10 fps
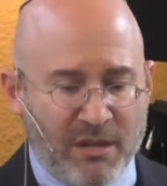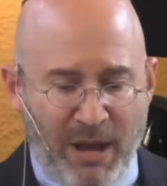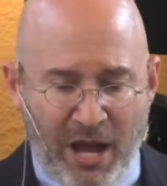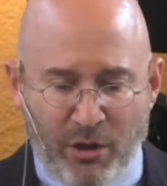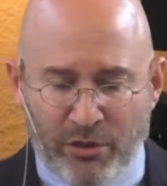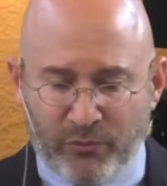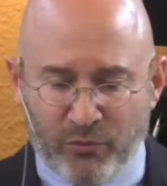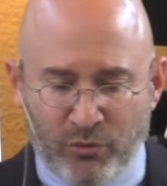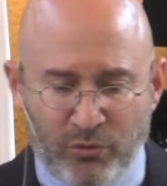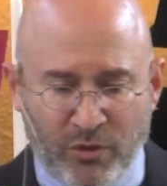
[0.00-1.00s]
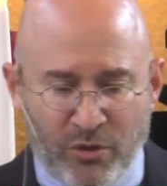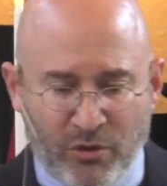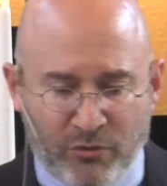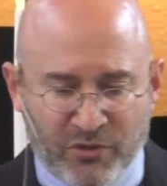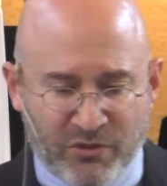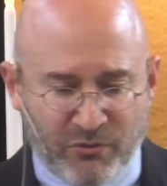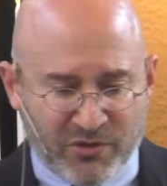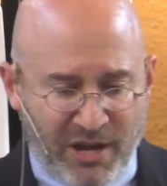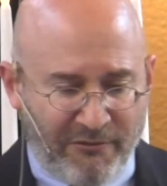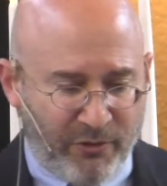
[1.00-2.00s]
somehow through
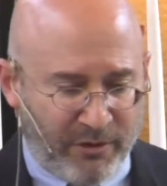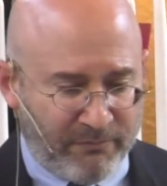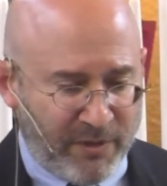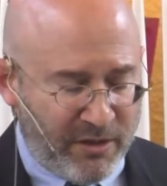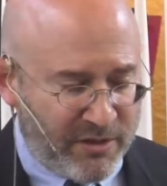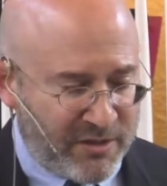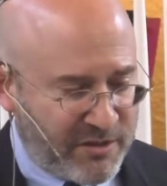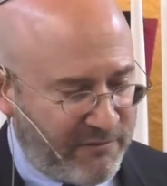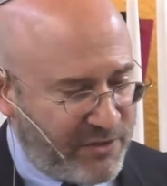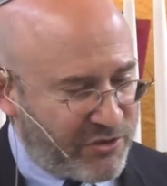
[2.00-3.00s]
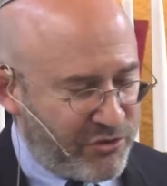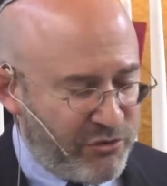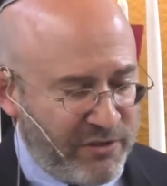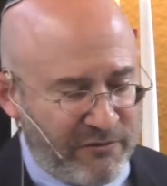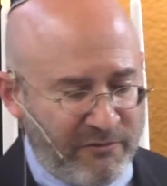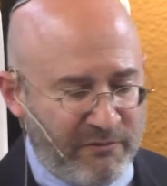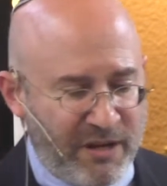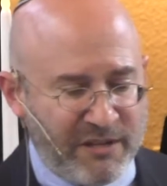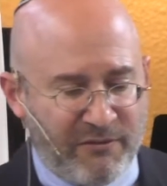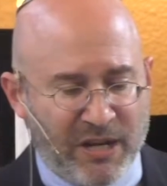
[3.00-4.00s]
suffering. These are two different,
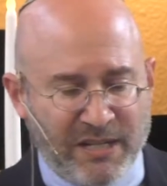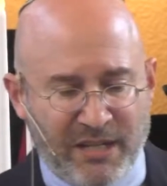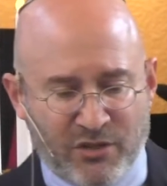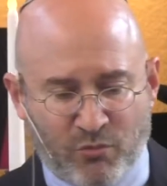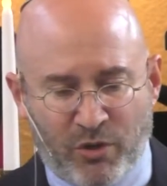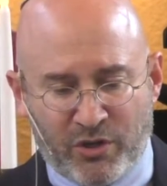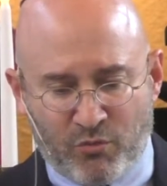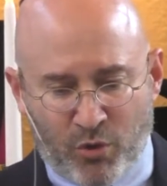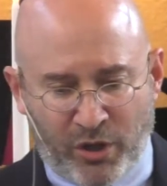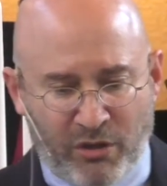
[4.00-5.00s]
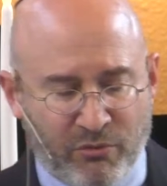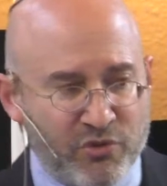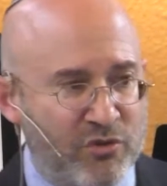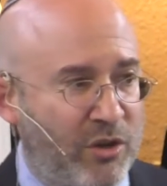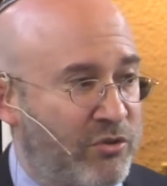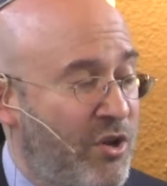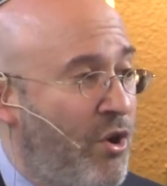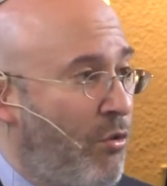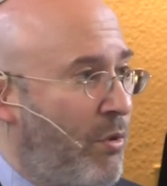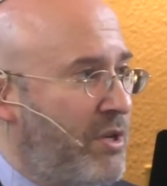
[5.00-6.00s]
very different ideas. One is working through struggles.
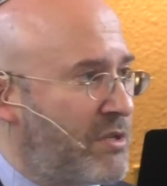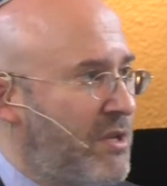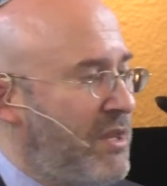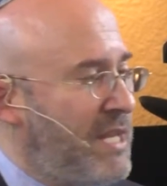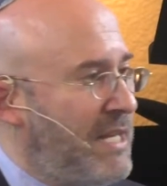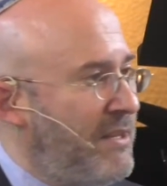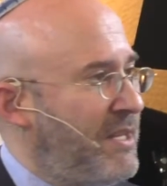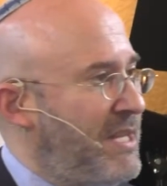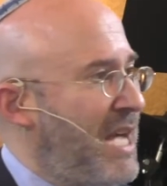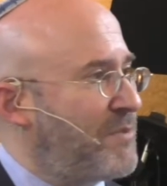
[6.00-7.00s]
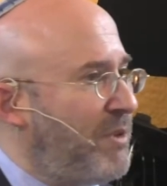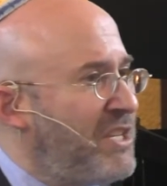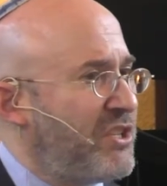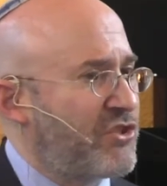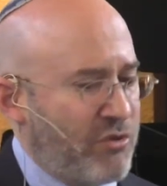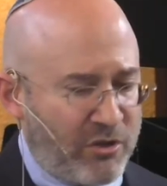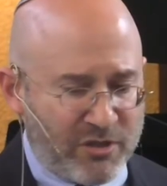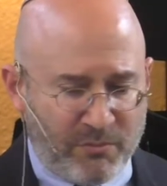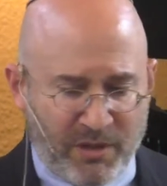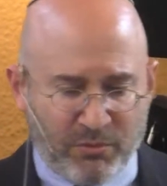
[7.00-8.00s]
One is the idea that God's placing
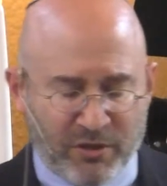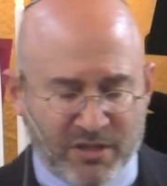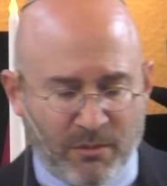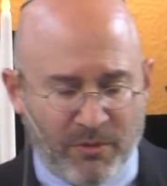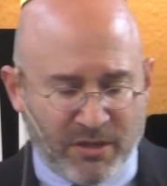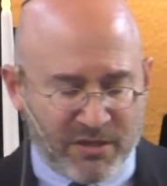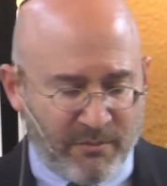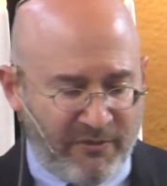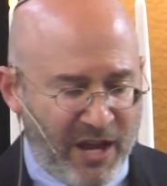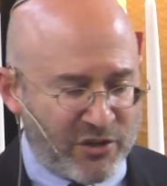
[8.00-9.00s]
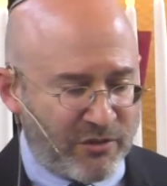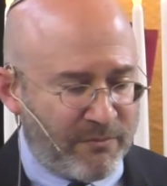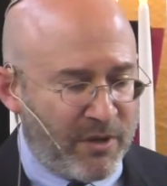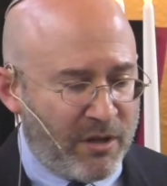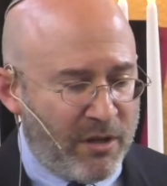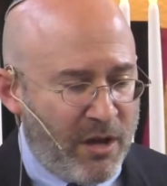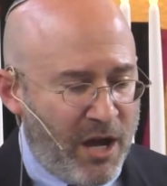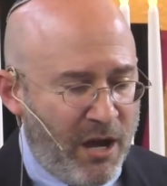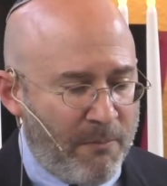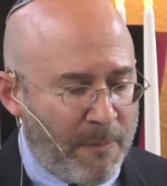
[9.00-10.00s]
struggles on people in some fashion.
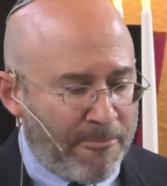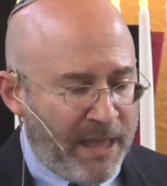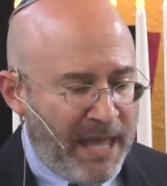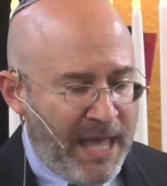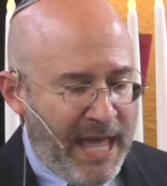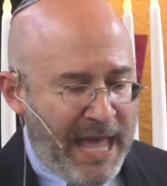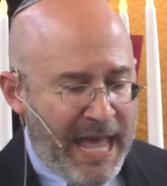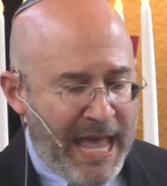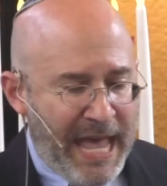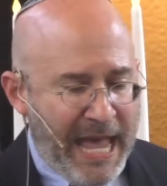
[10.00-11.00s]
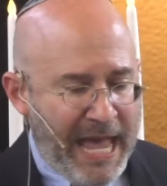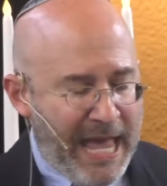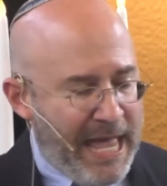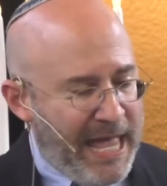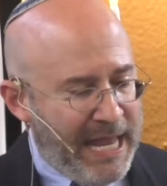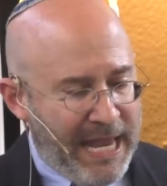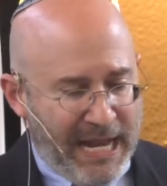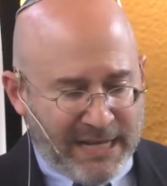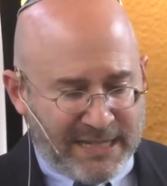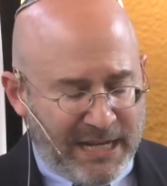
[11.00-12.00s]

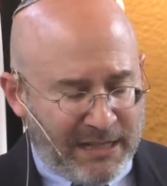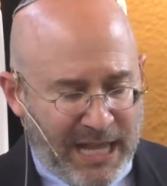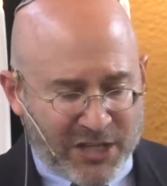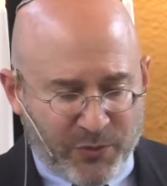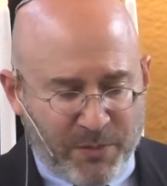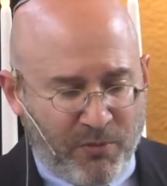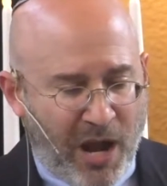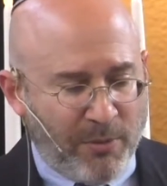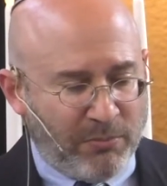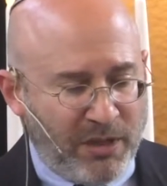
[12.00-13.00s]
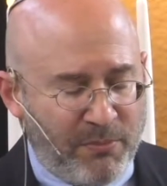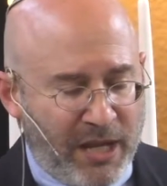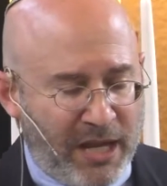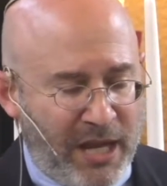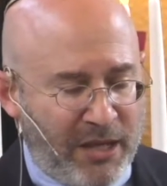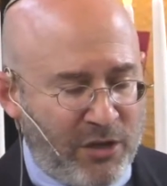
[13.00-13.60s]
And I said it last week, probably, but